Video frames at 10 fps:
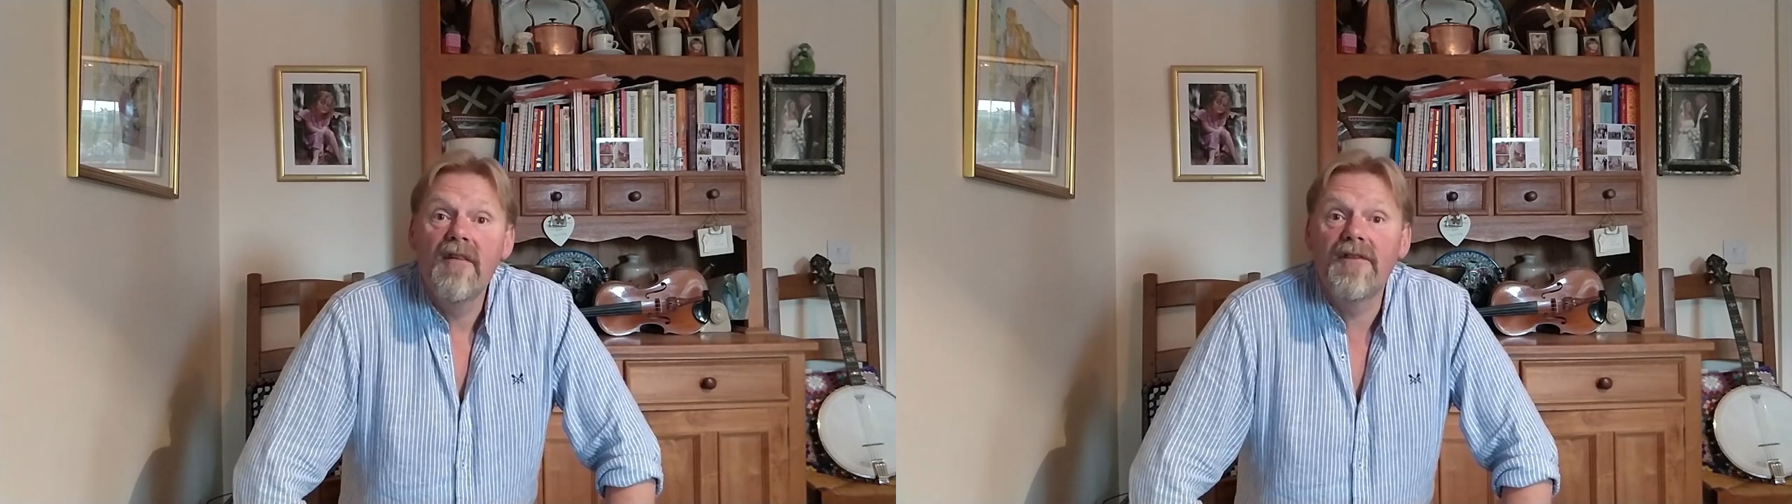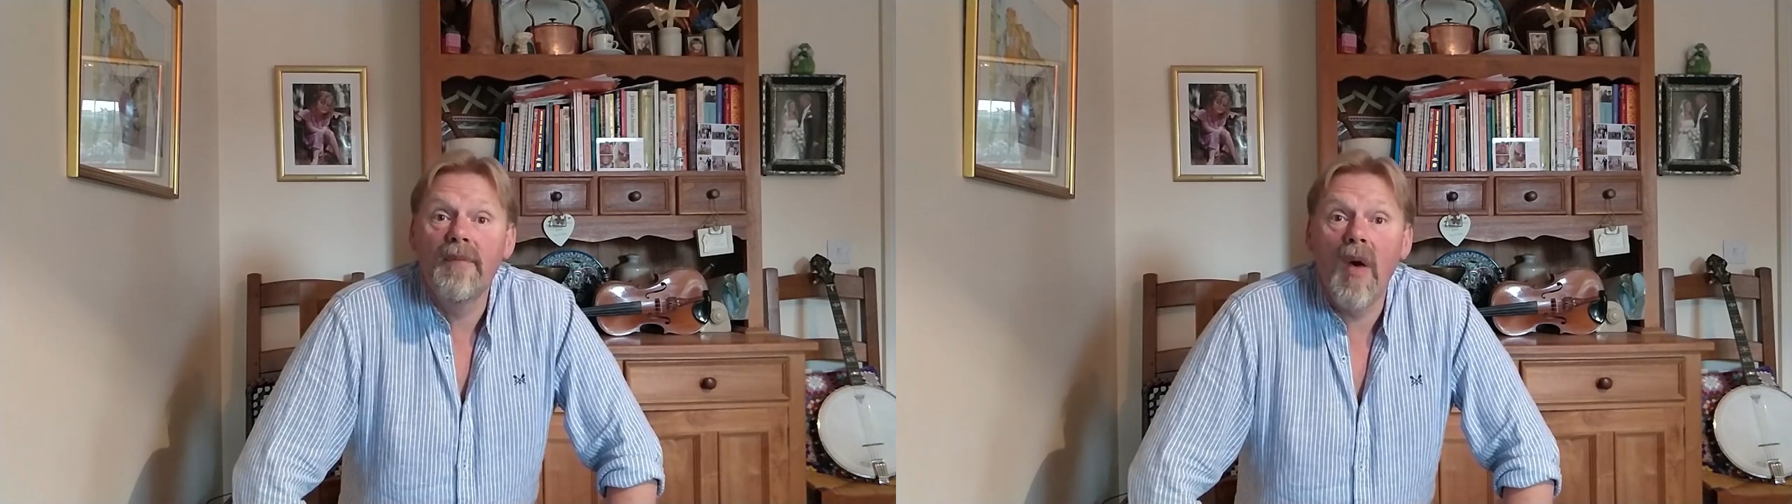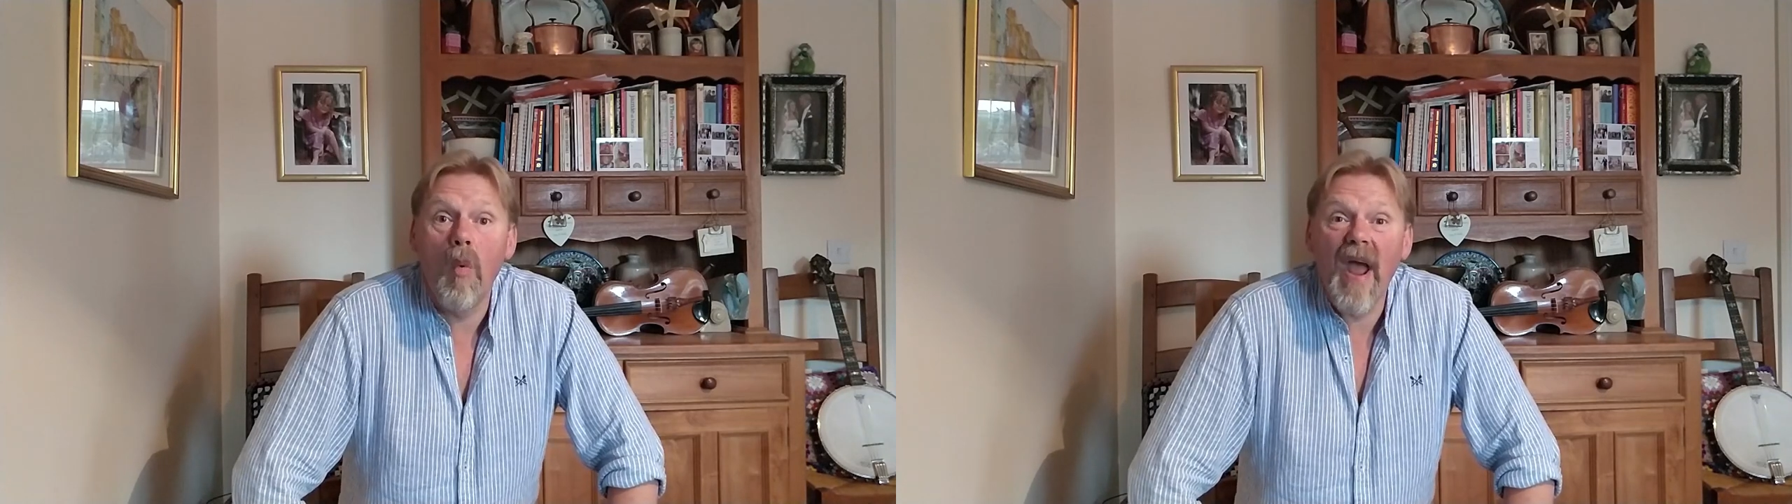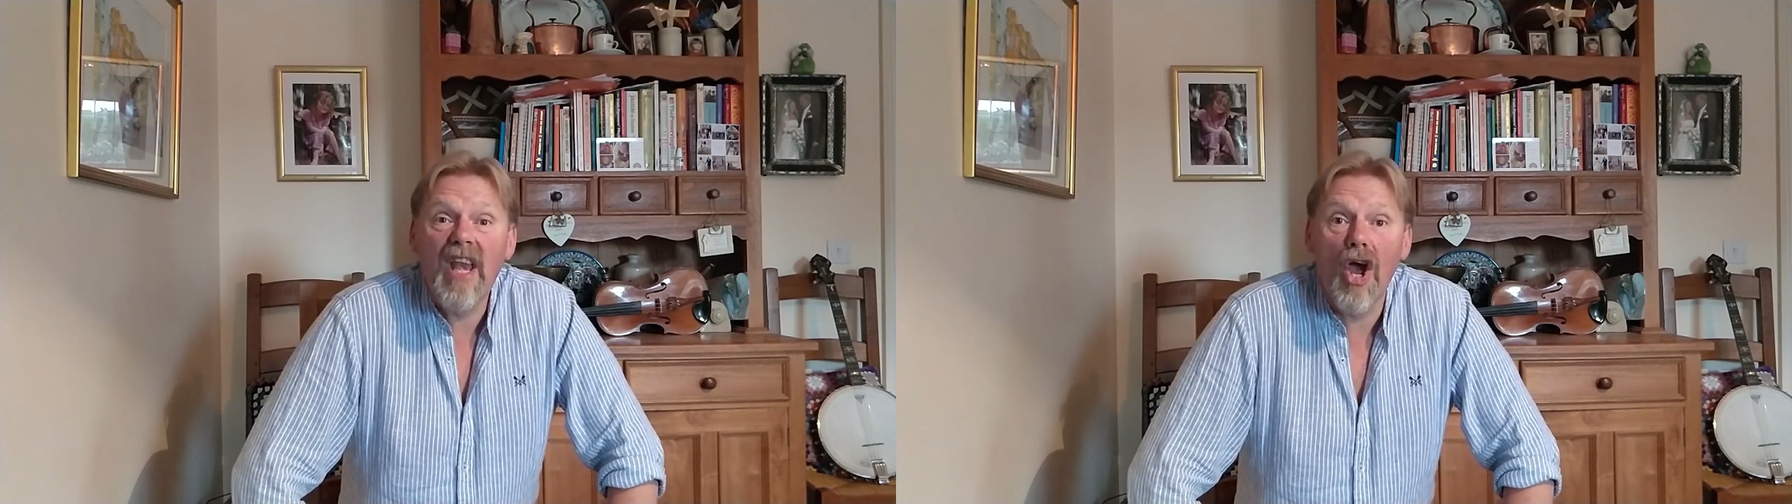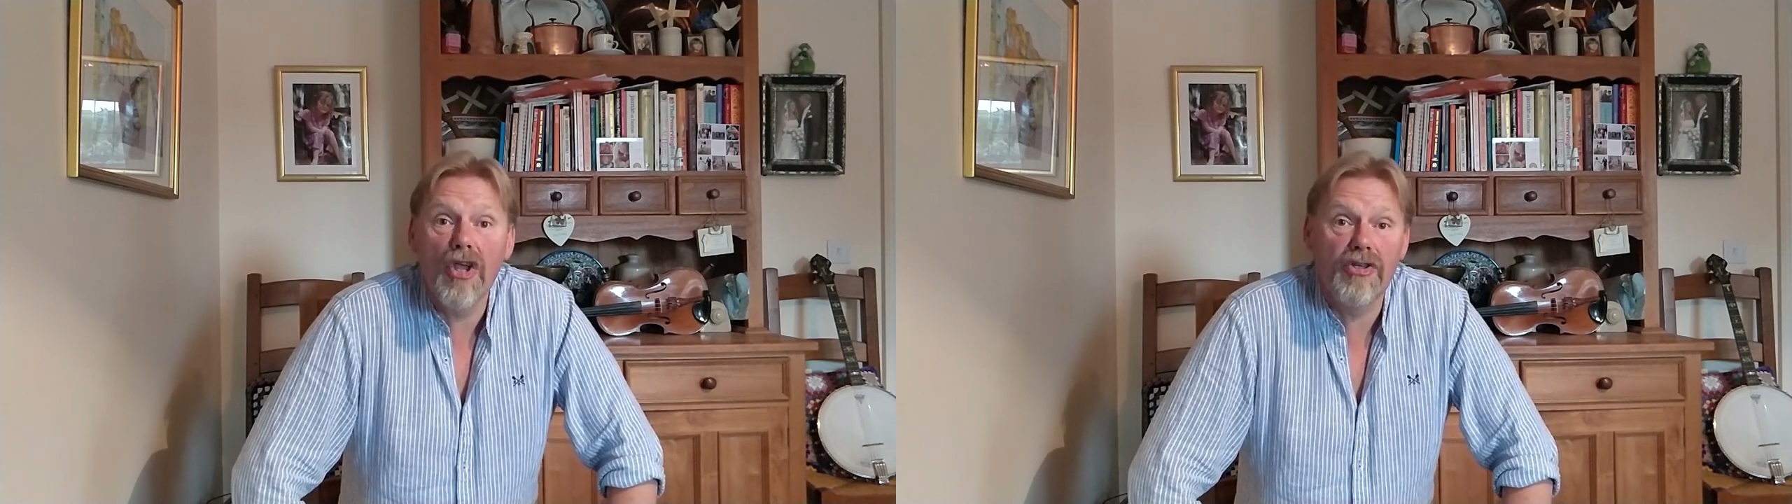From the
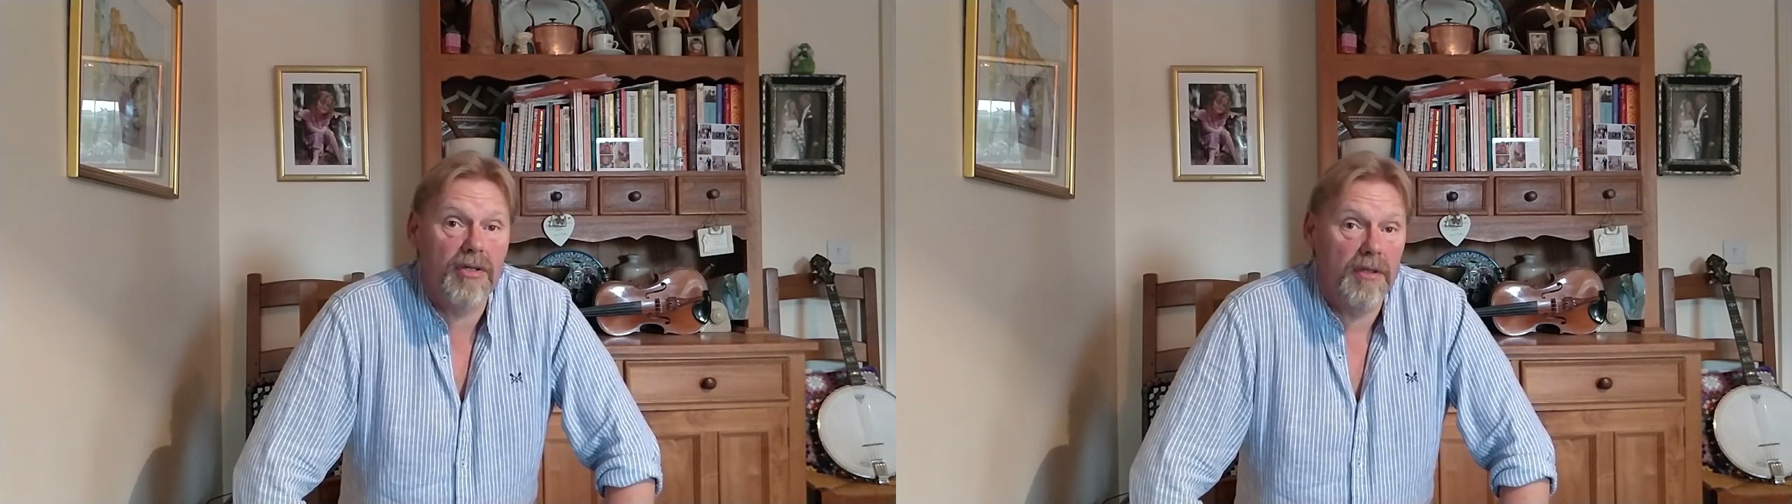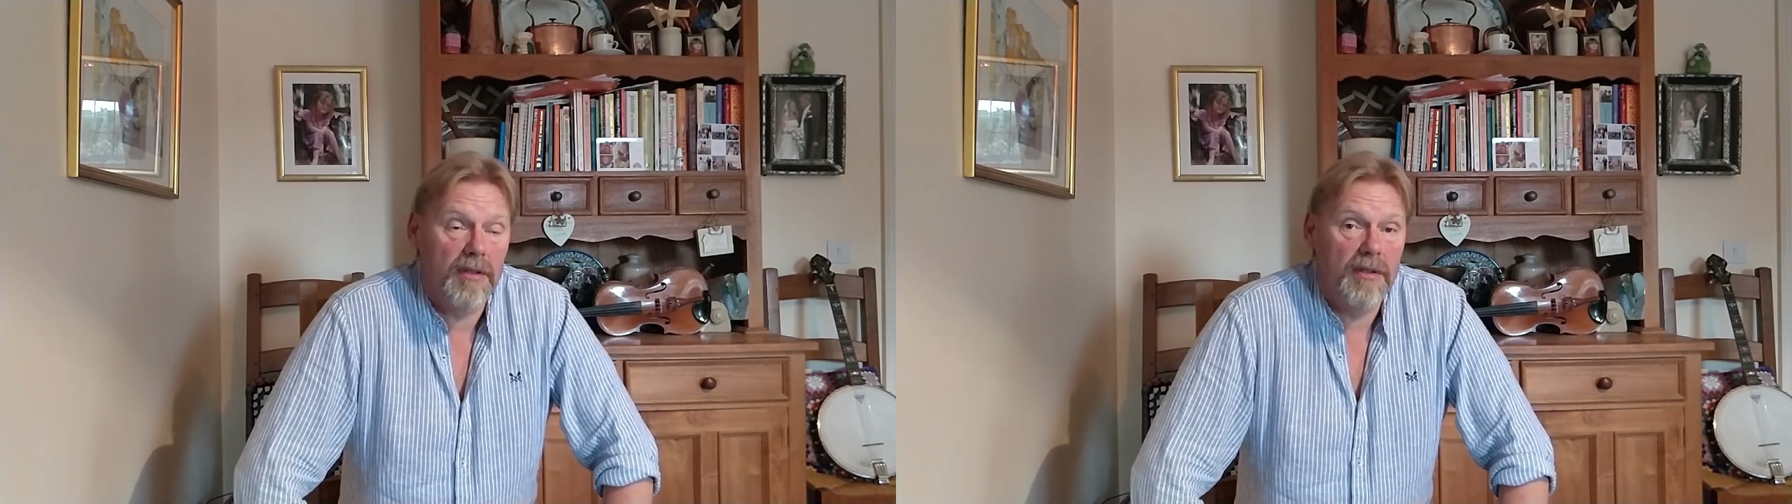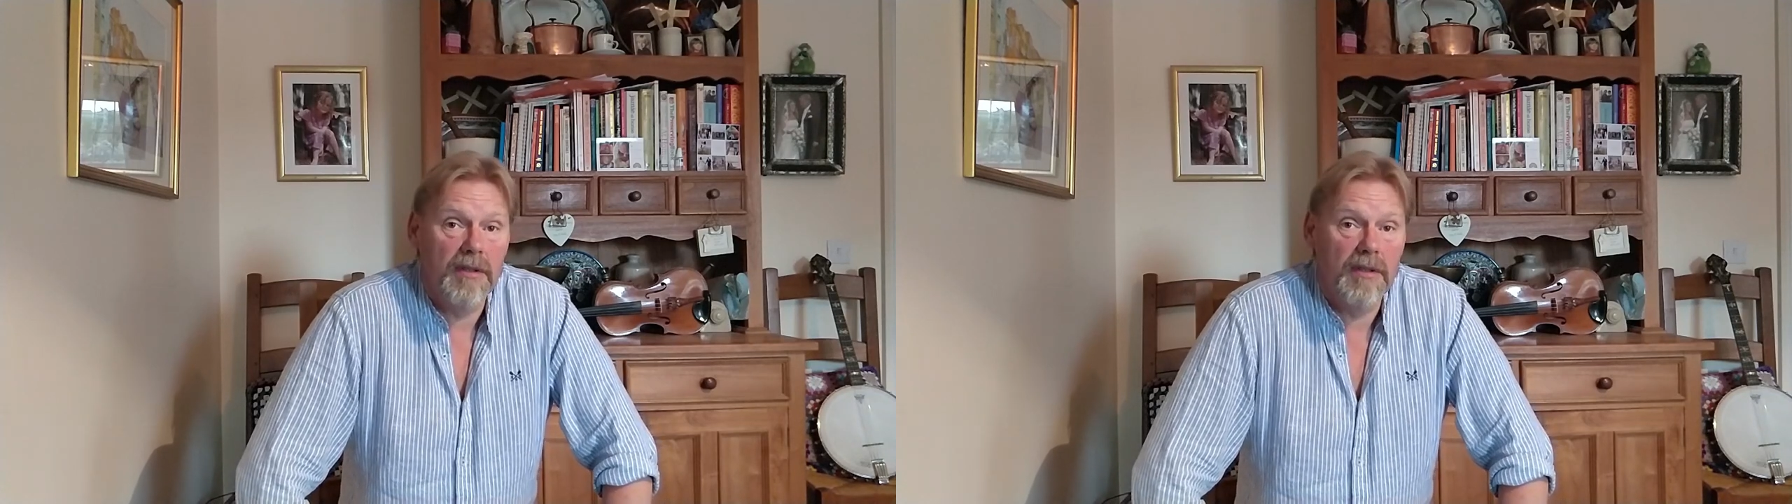White House,"